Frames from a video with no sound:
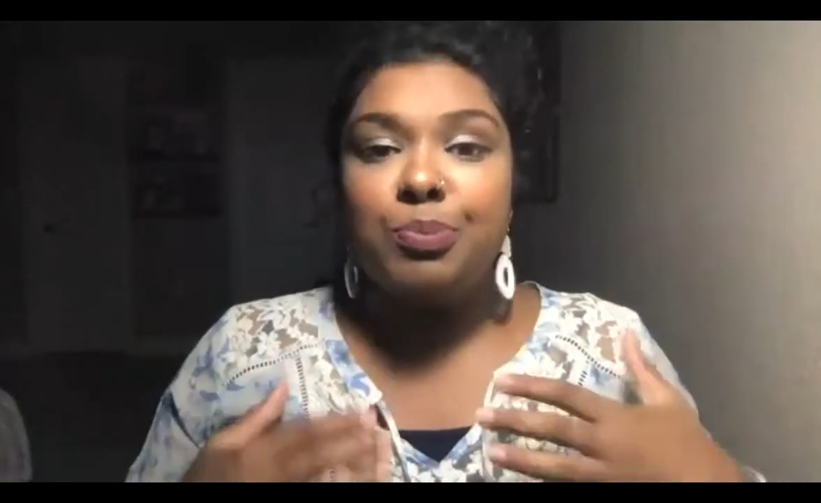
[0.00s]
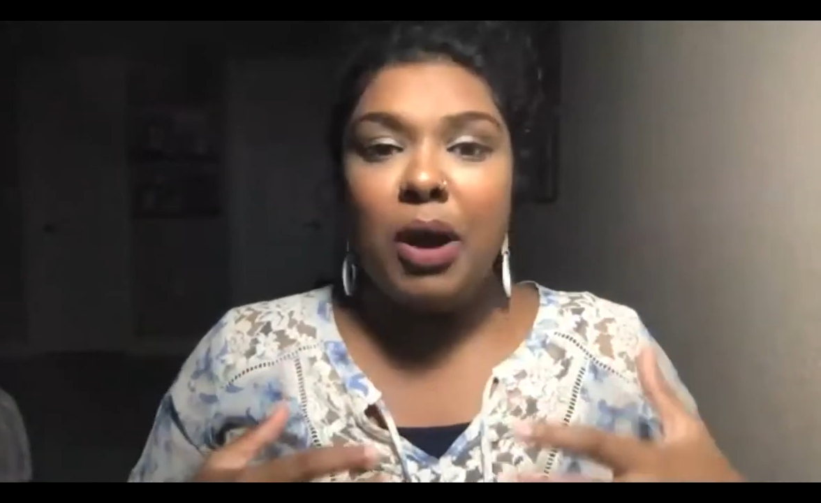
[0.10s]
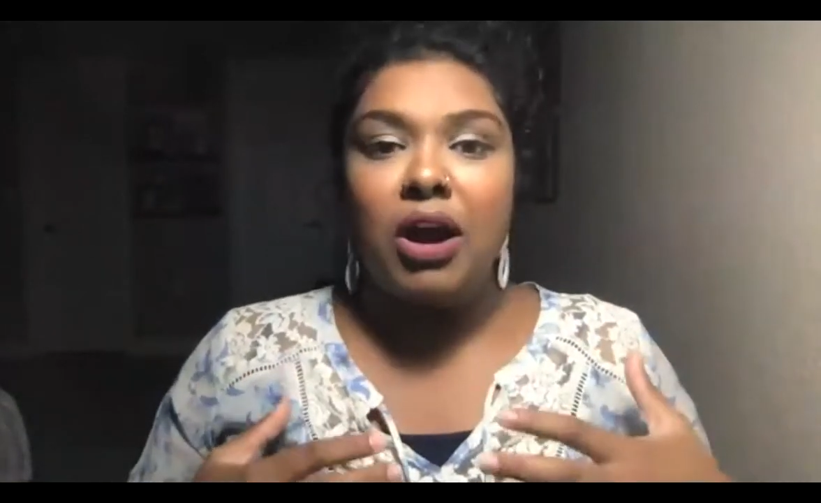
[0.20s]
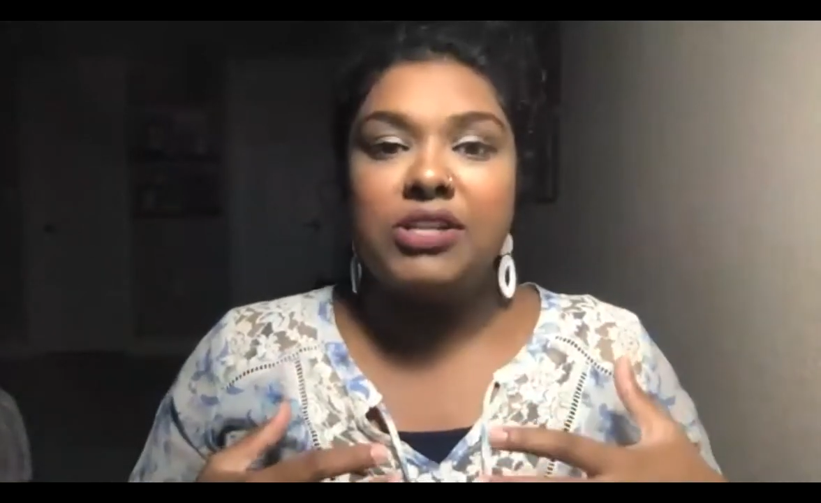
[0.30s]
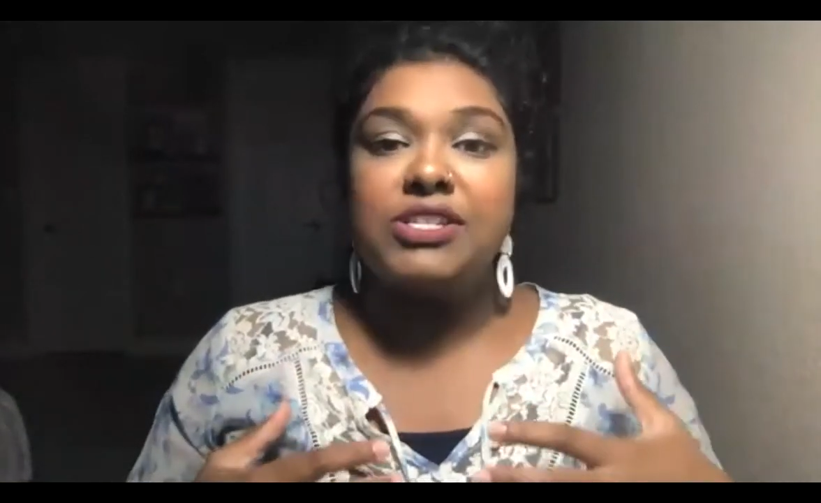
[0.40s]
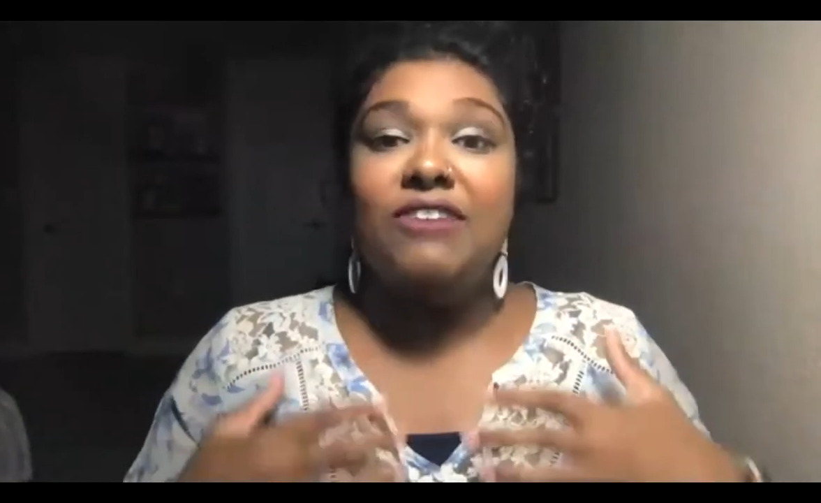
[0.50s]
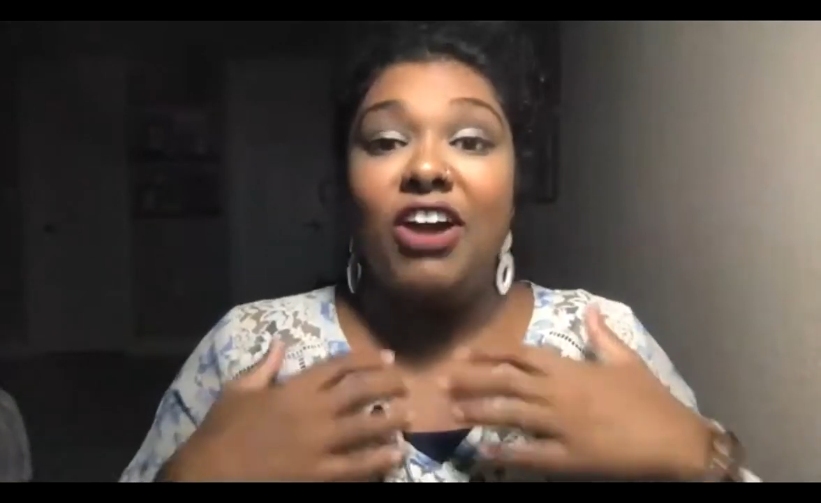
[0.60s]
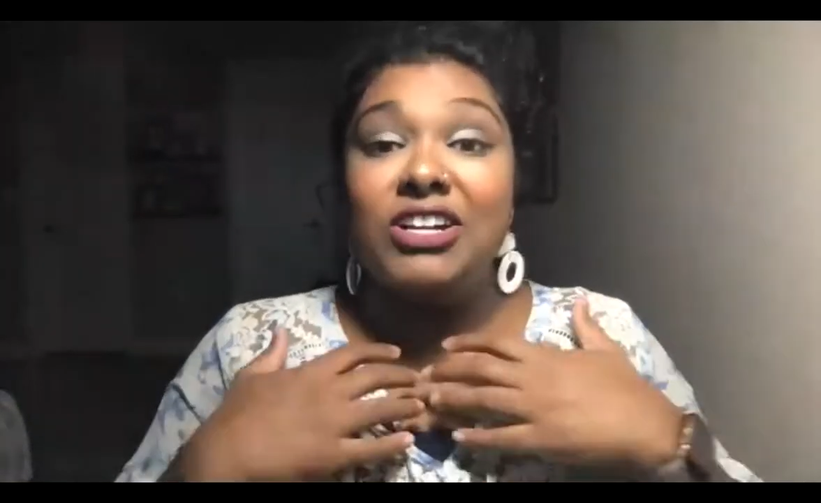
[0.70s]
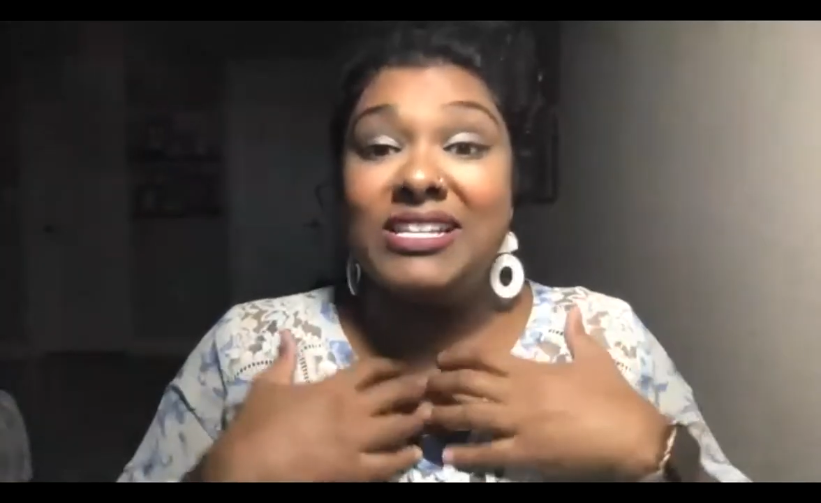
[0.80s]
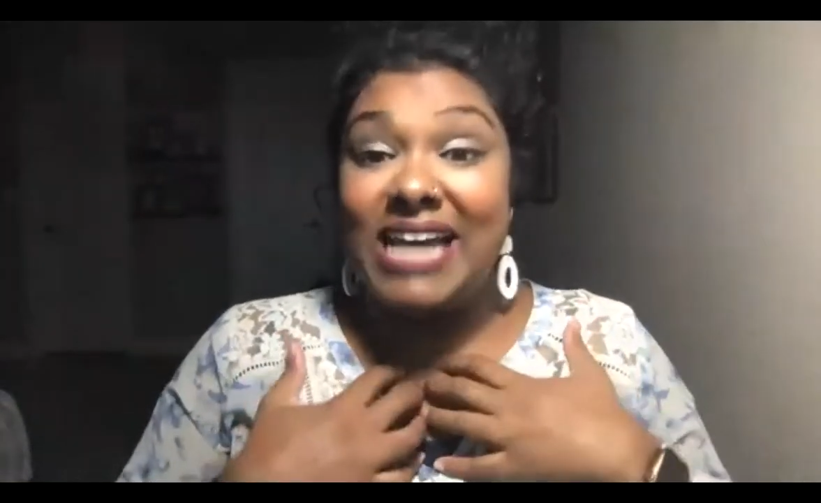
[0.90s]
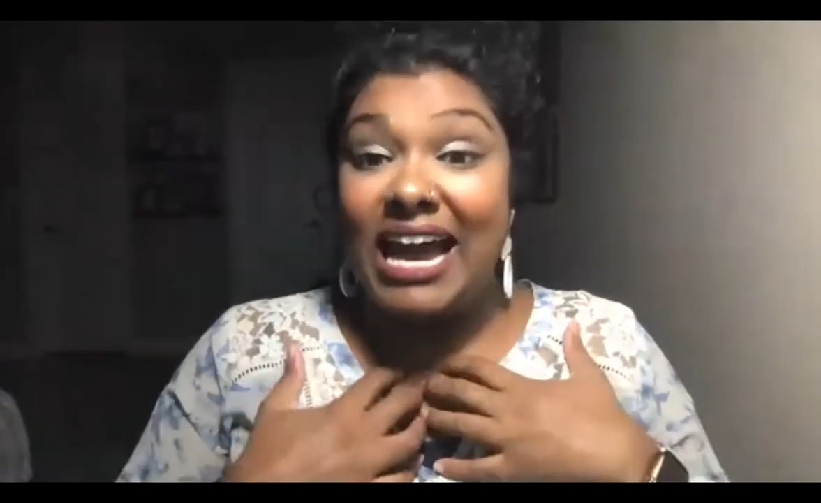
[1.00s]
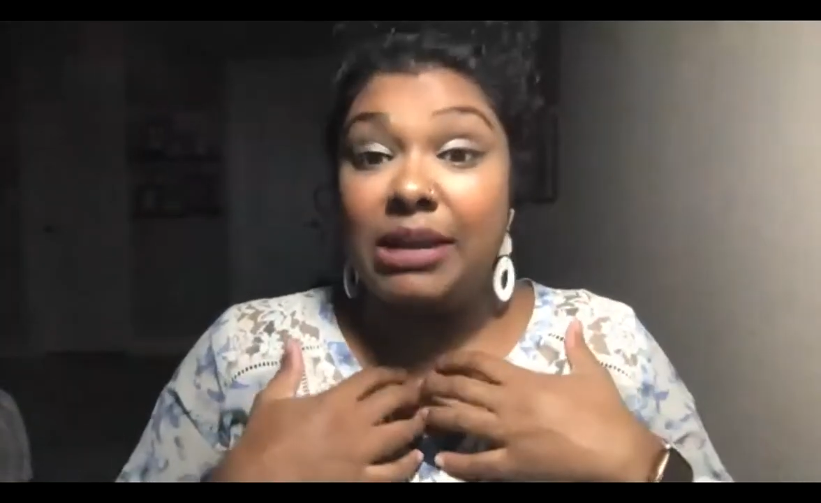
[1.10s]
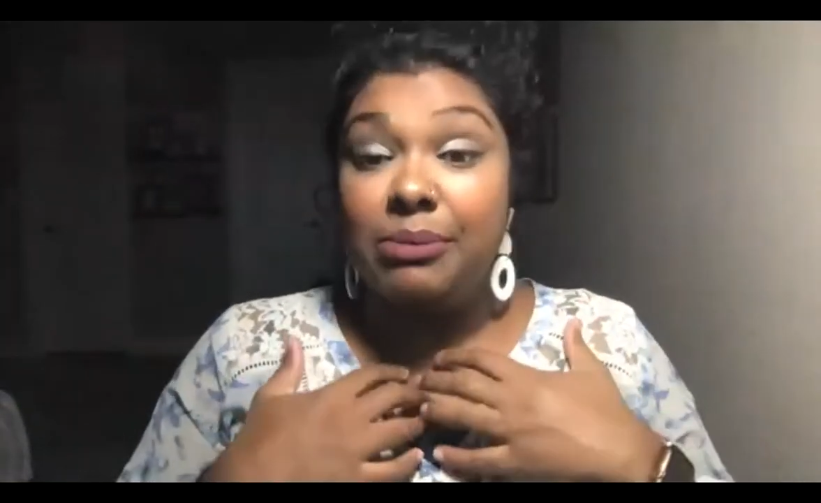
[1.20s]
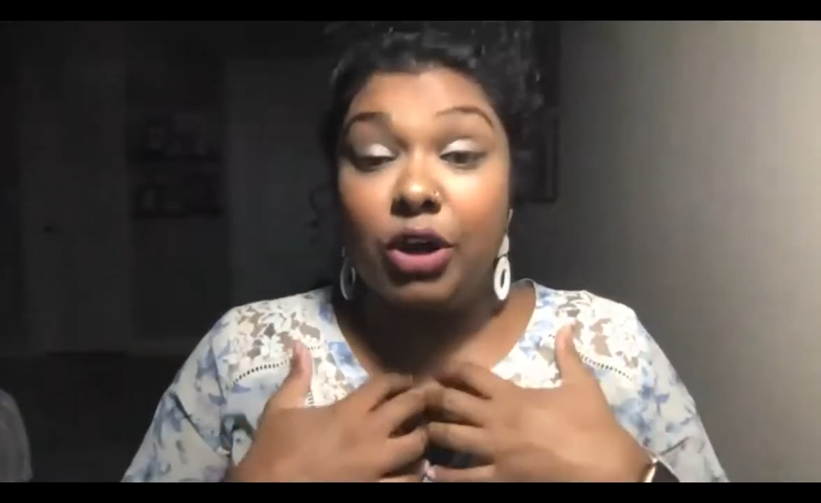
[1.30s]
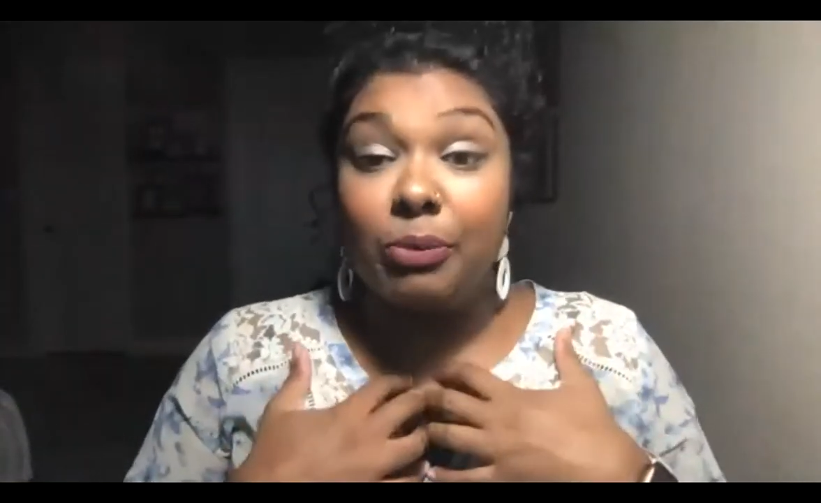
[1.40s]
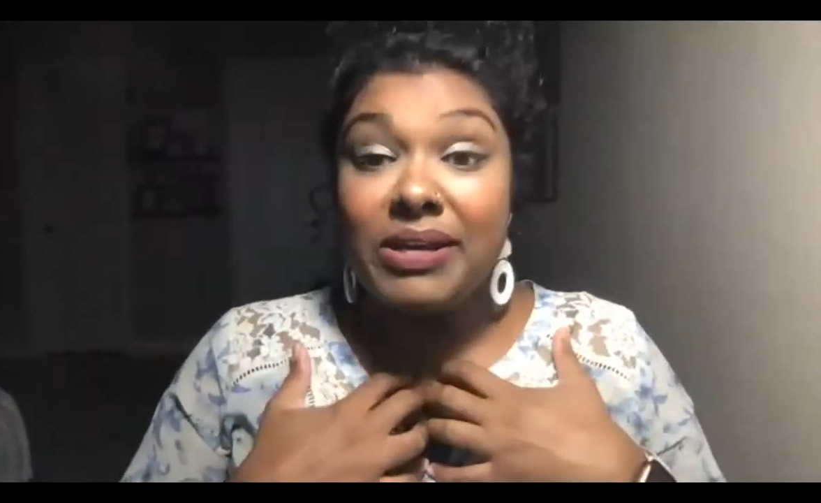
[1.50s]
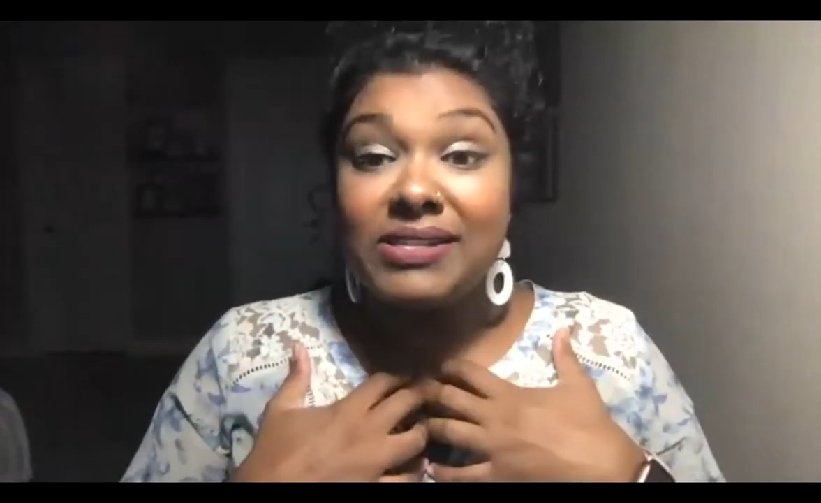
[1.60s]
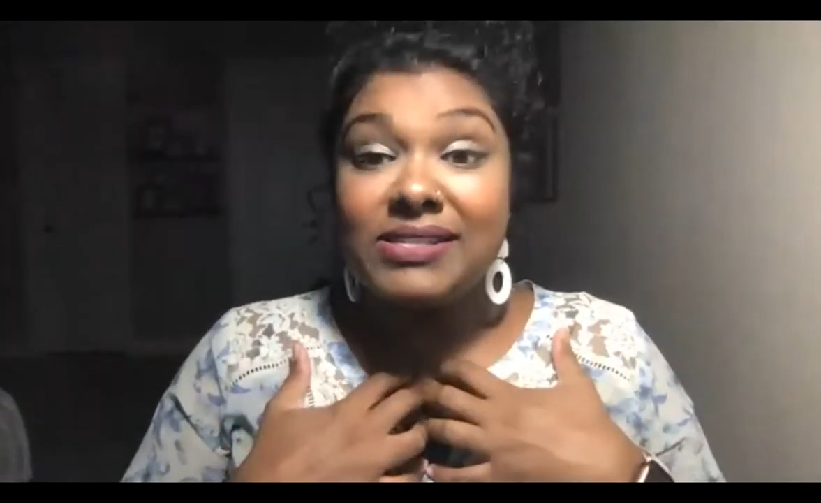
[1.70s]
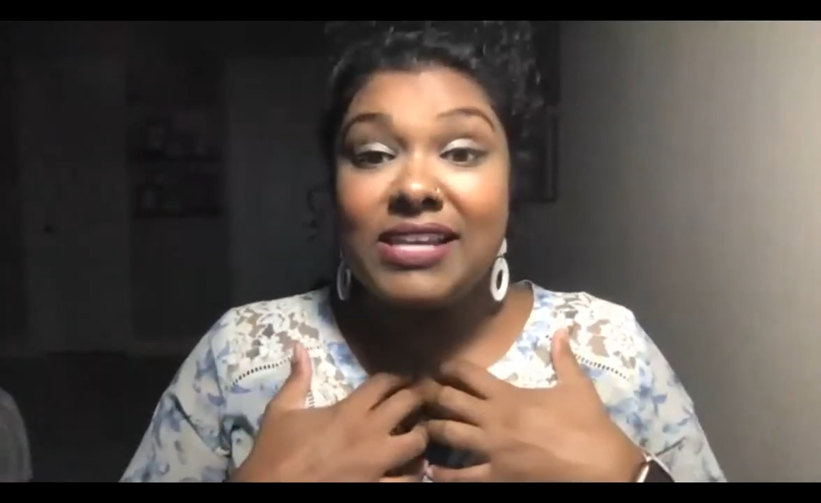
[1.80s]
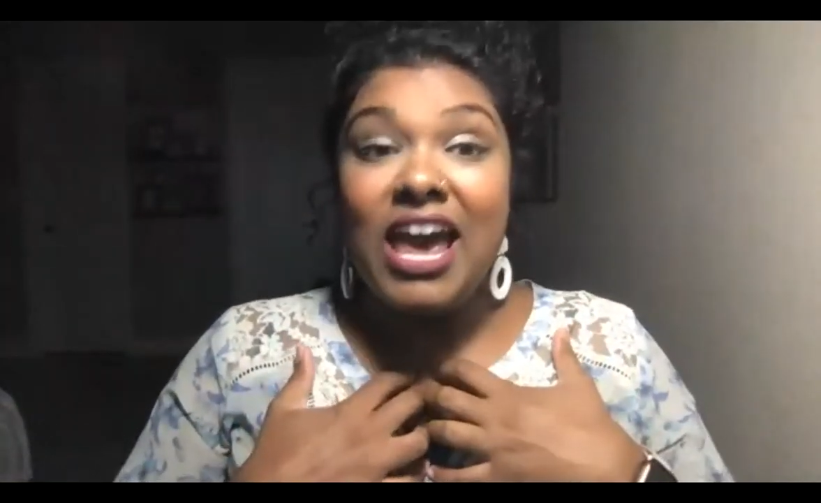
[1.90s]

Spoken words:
parts of our design and purpose